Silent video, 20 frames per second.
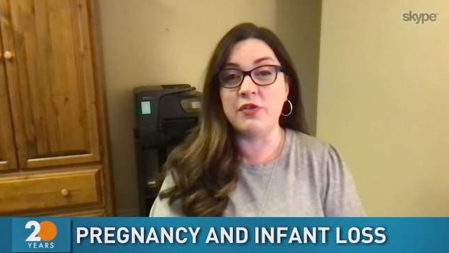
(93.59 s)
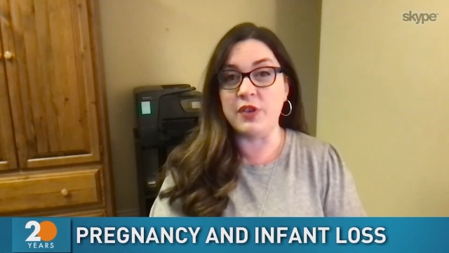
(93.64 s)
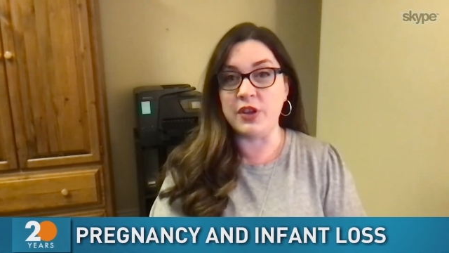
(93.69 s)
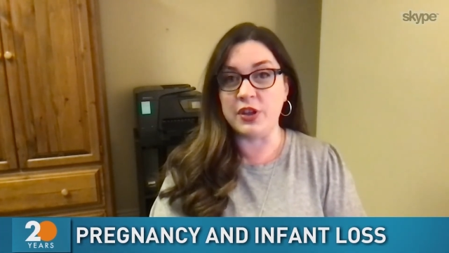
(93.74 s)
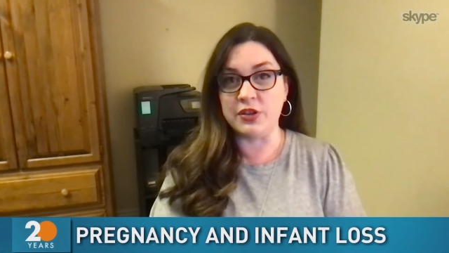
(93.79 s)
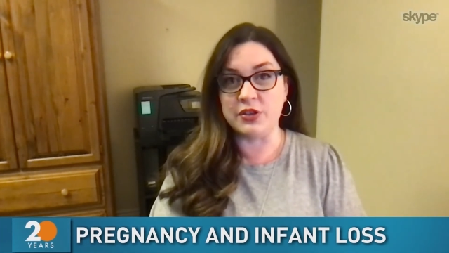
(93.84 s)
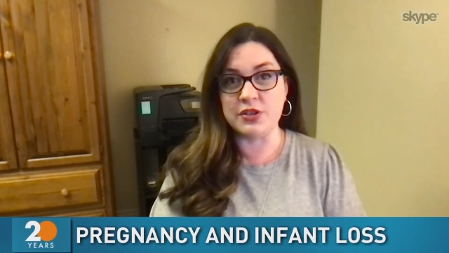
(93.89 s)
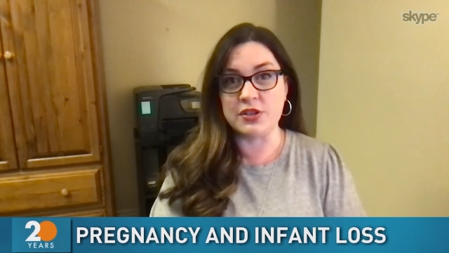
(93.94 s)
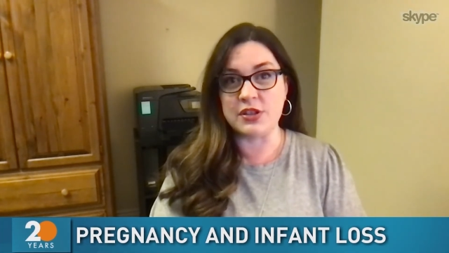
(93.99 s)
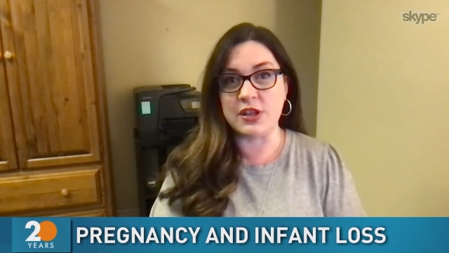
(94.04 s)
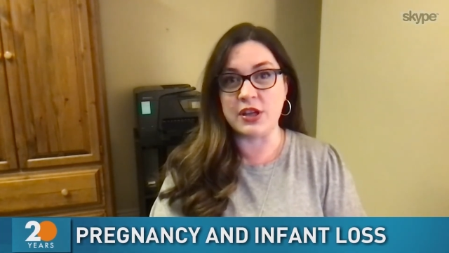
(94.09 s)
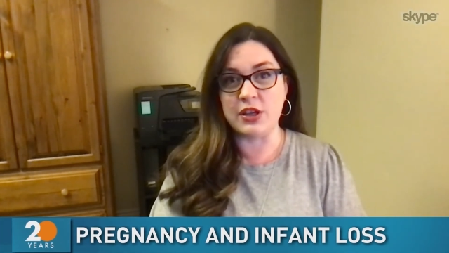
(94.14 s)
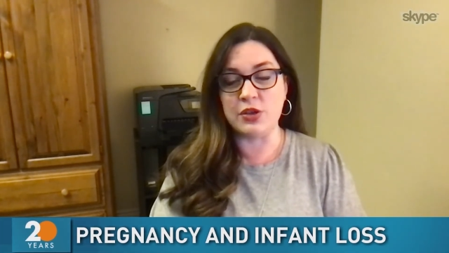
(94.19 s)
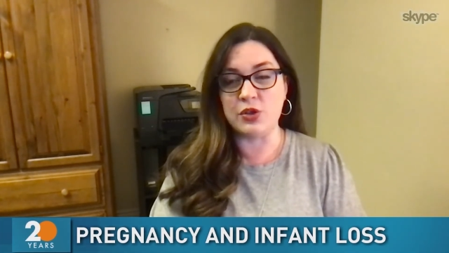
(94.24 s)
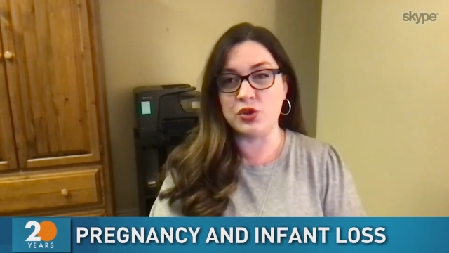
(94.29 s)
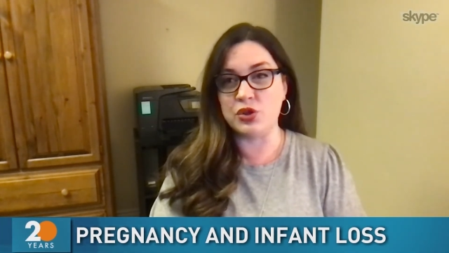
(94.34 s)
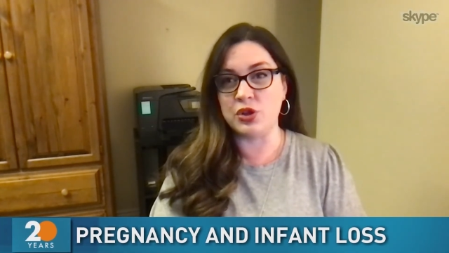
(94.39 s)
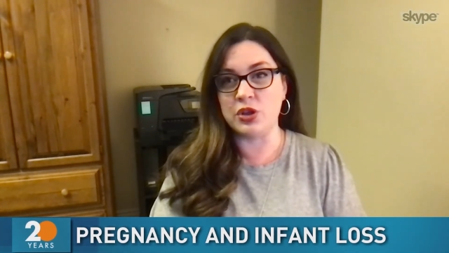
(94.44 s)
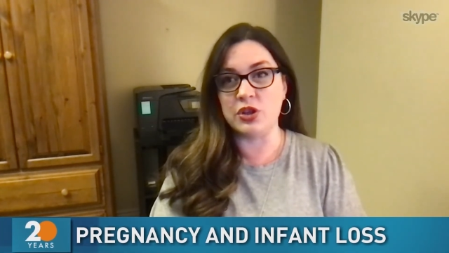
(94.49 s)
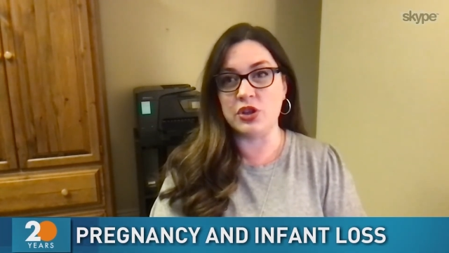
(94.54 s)
feels that
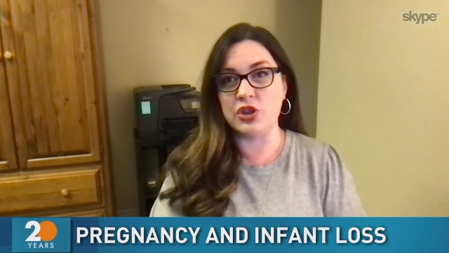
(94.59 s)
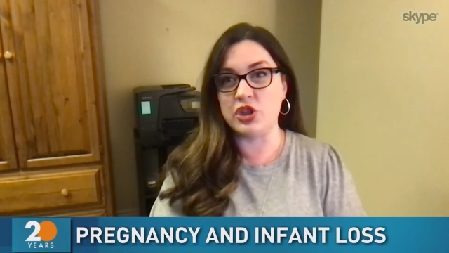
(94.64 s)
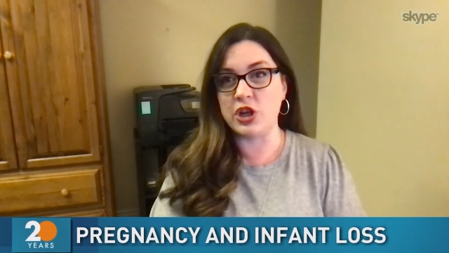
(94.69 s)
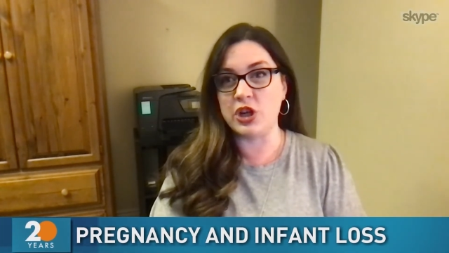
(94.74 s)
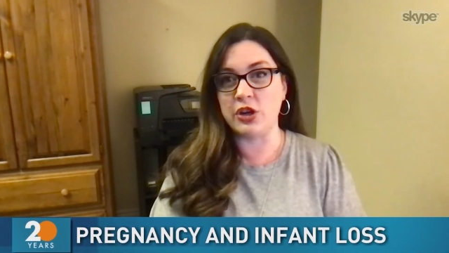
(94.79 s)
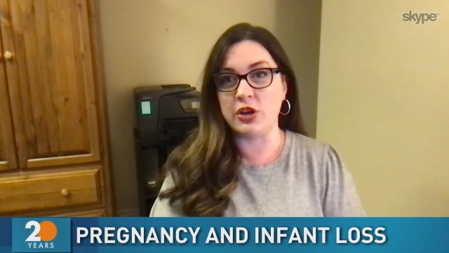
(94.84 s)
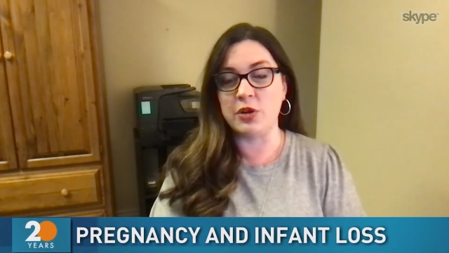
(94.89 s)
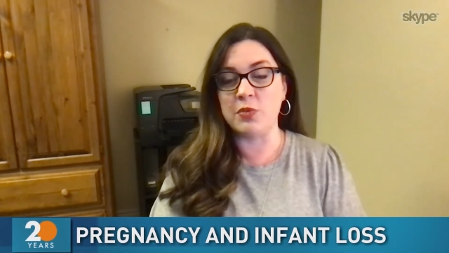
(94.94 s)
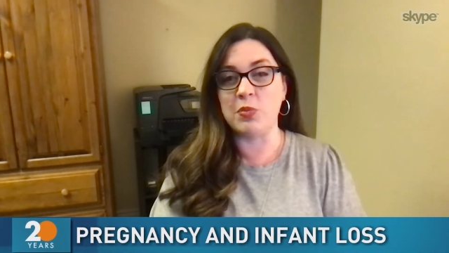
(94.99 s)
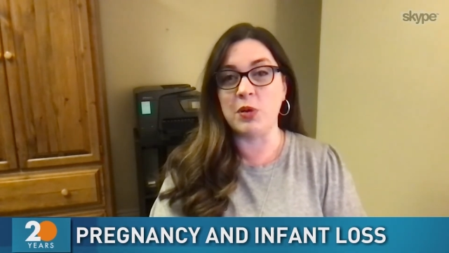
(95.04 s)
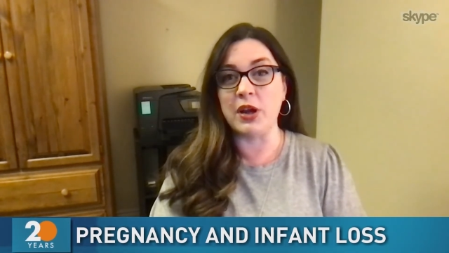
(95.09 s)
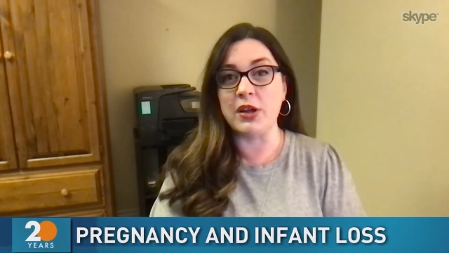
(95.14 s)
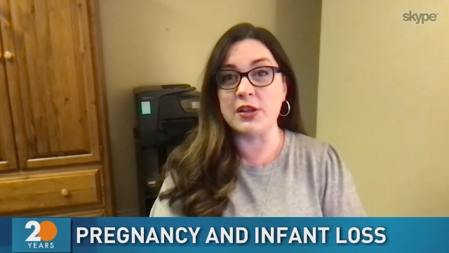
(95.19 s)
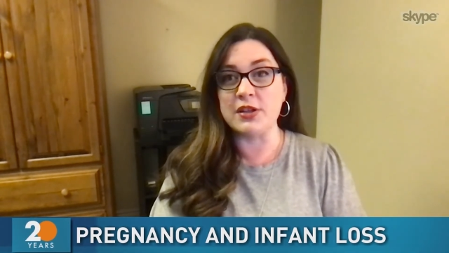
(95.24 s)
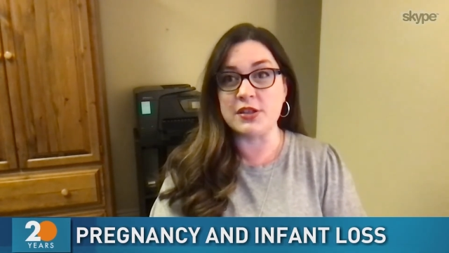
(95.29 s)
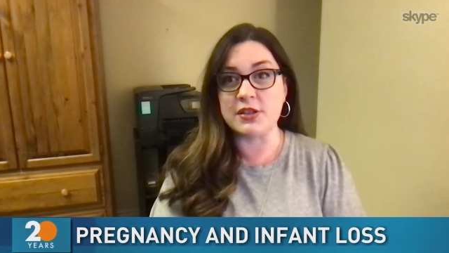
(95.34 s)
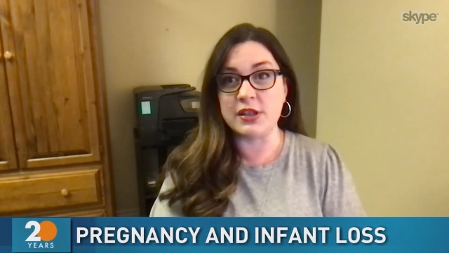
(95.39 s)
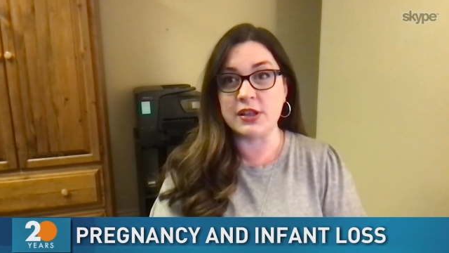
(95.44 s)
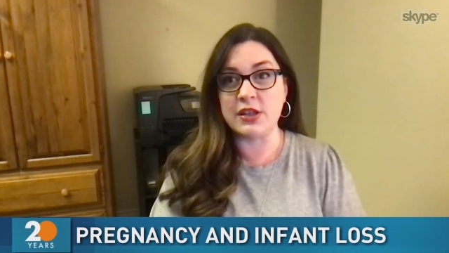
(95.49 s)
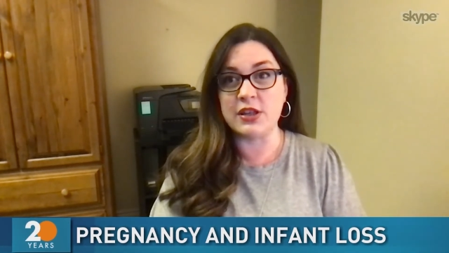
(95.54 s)
you shouldn't share your
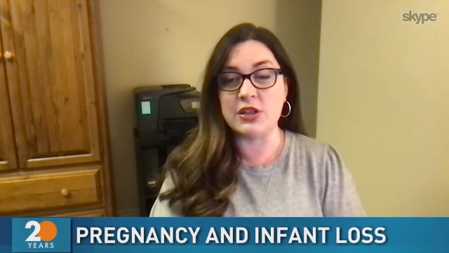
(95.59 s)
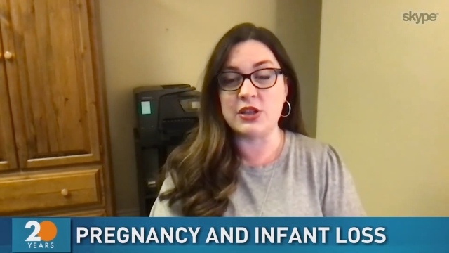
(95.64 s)
pregnancy